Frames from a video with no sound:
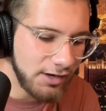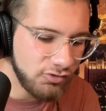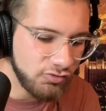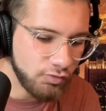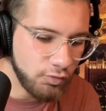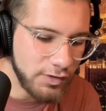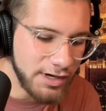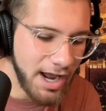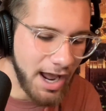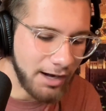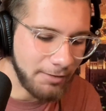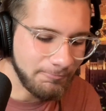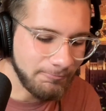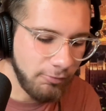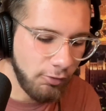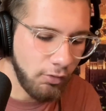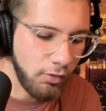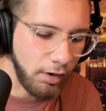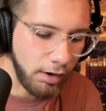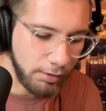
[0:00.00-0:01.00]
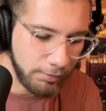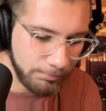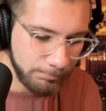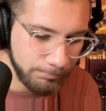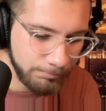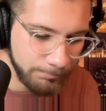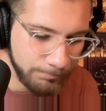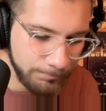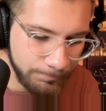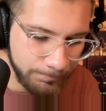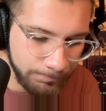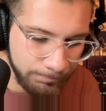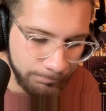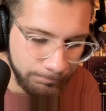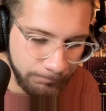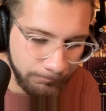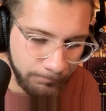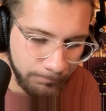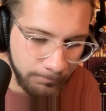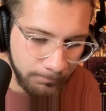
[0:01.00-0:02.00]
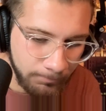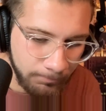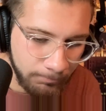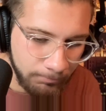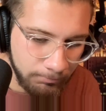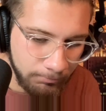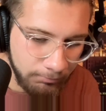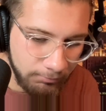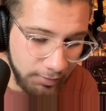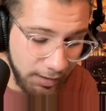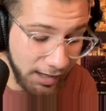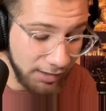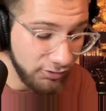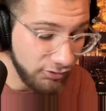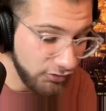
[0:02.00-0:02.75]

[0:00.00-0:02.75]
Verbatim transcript: 3 out of 4. Yes,